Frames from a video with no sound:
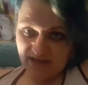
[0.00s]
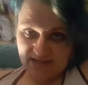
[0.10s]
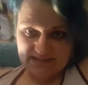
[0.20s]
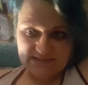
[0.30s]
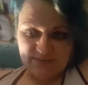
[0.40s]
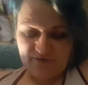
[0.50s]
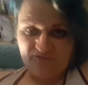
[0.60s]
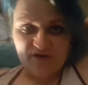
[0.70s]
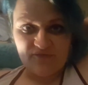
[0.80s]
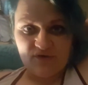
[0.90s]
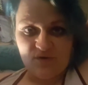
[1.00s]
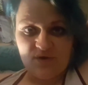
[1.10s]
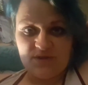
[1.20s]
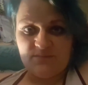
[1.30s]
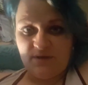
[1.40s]
It's about 5
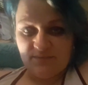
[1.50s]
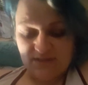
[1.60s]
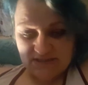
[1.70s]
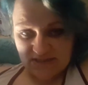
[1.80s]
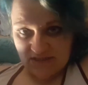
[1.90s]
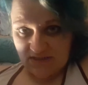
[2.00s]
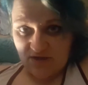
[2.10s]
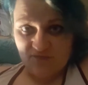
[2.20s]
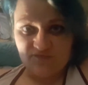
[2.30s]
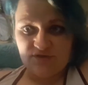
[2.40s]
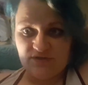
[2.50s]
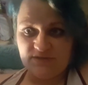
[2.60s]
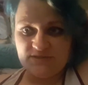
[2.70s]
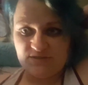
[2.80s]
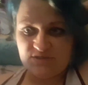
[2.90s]
o'clock at the moment in the
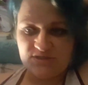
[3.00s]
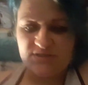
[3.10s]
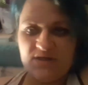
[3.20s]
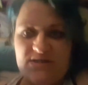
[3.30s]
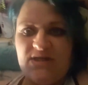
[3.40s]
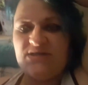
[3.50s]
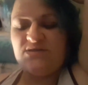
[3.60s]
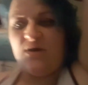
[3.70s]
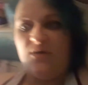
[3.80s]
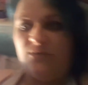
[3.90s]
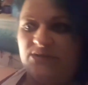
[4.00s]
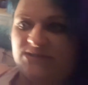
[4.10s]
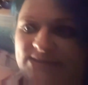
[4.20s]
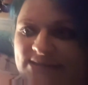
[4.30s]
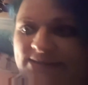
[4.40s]
afternoon, so it's just starting to get dark,
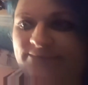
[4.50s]
which is